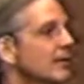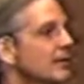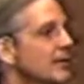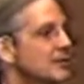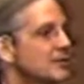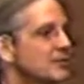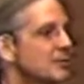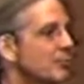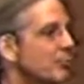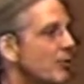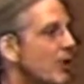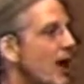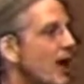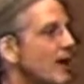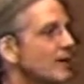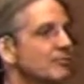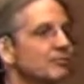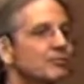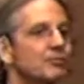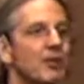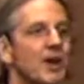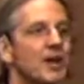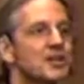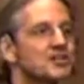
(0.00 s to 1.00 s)
that the bride
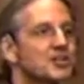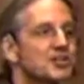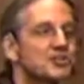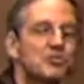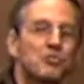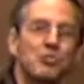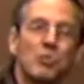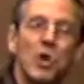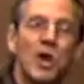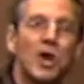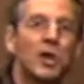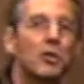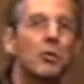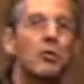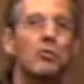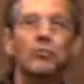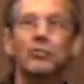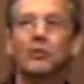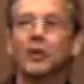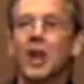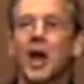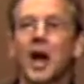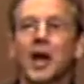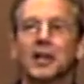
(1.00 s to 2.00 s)
of Christ is well
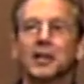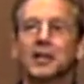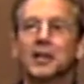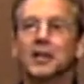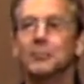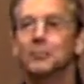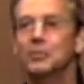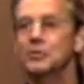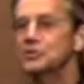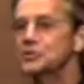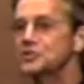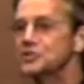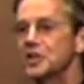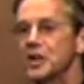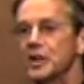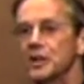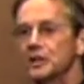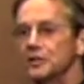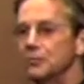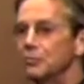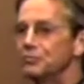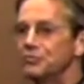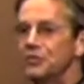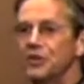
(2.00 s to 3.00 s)
over
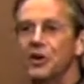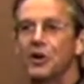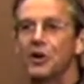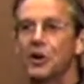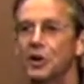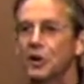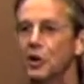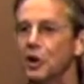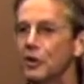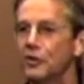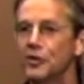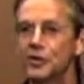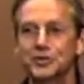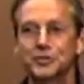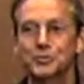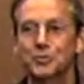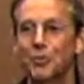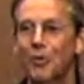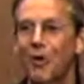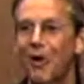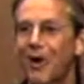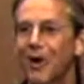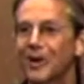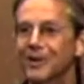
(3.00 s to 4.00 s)
90% done on
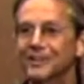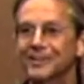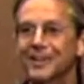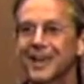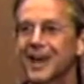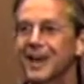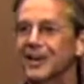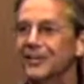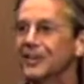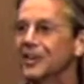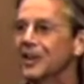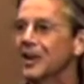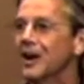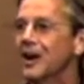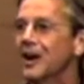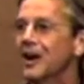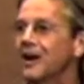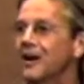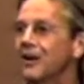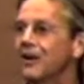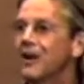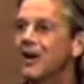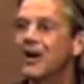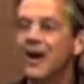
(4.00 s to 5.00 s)
this walk down the
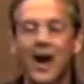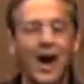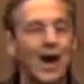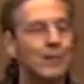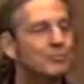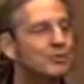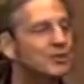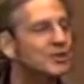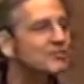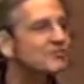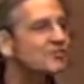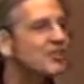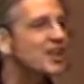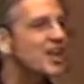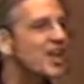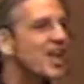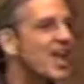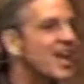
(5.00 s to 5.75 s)
aisle. I believe that